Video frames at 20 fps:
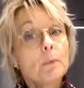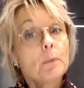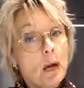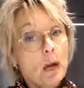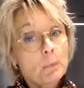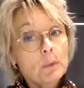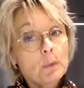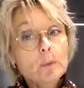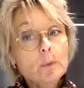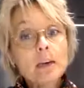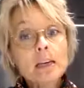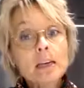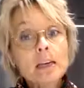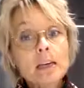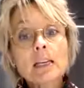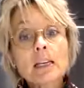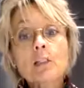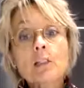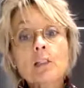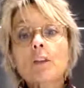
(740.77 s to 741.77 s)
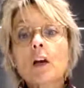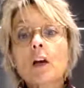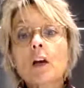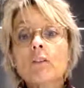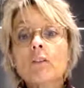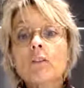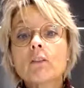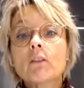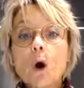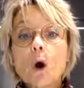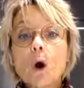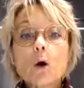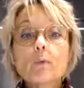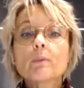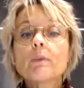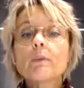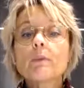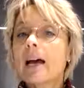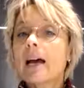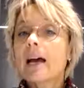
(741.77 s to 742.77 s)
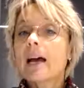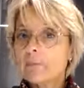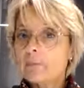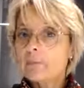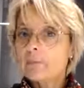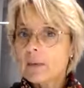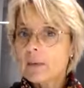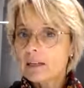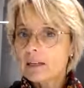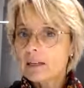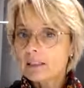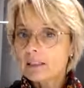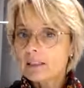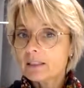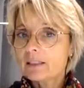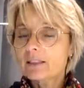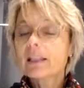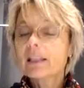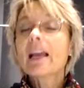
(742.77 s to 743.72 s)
optimization of our homes and mindsets.